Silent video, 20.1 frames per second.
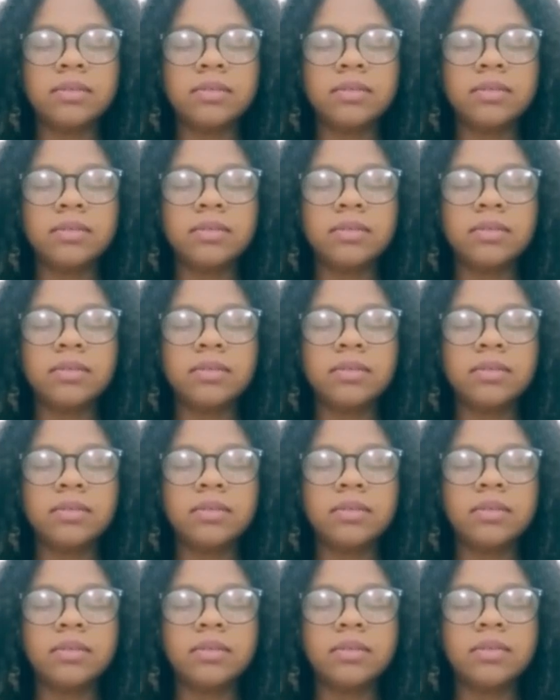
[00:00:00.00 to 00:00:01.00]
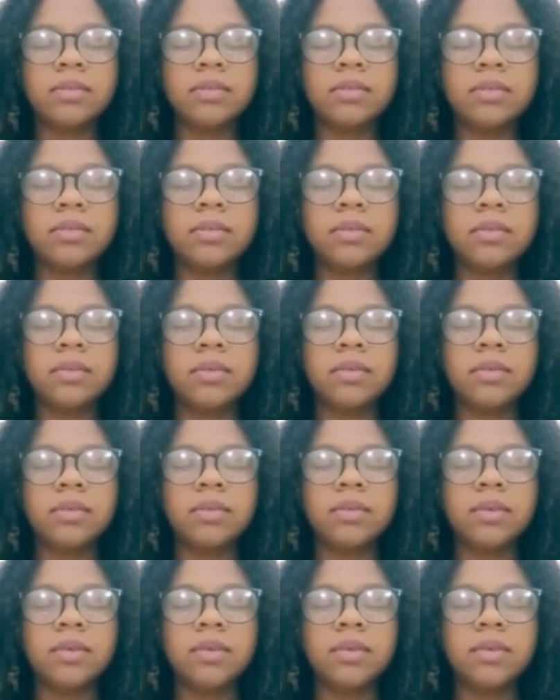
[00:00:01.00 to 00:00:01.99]

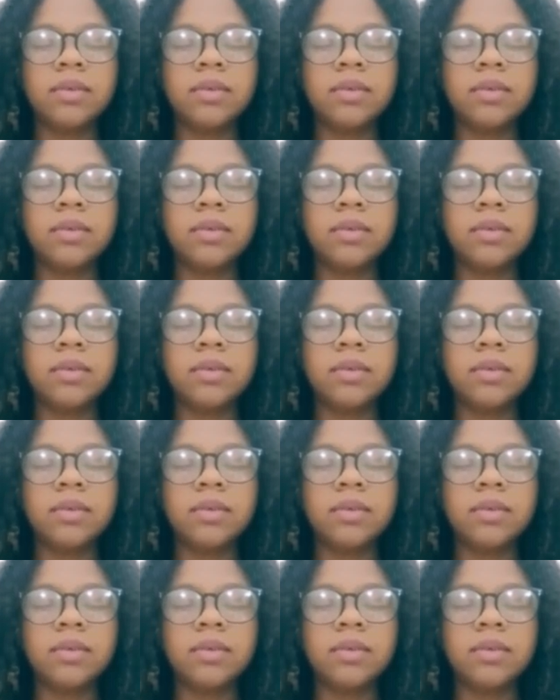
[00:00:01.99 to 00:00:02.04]
(silence)